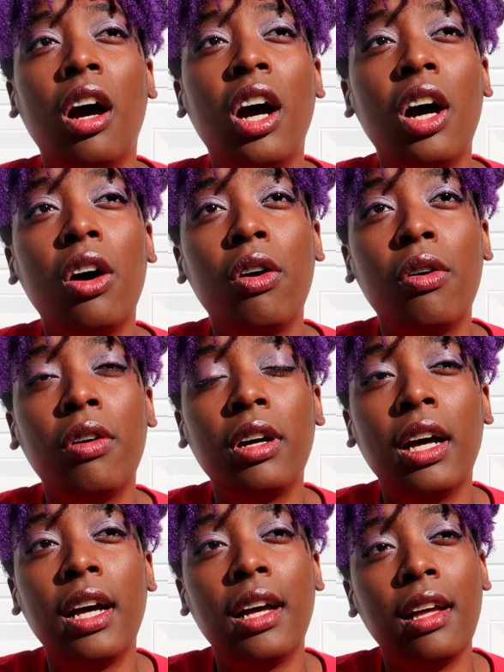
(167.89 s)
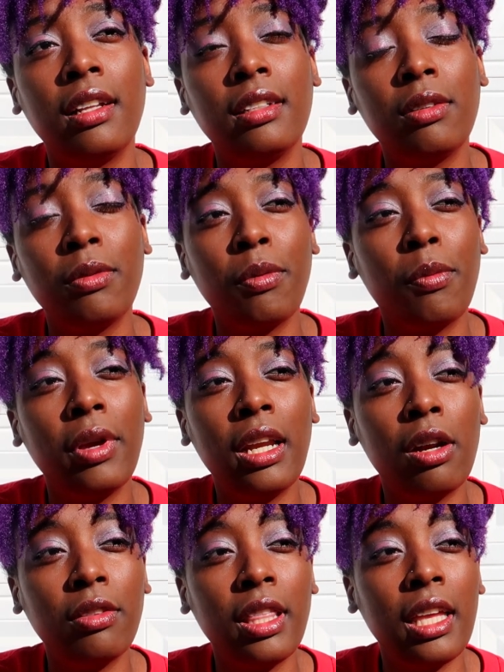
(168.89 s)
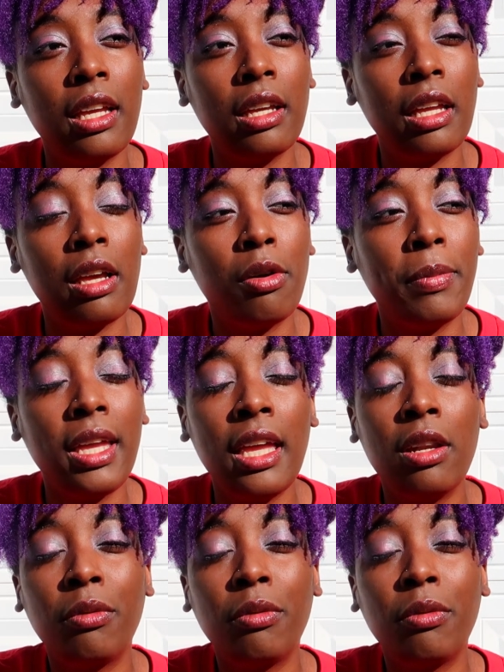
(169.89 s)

Oh, uh, we don't think it'll be in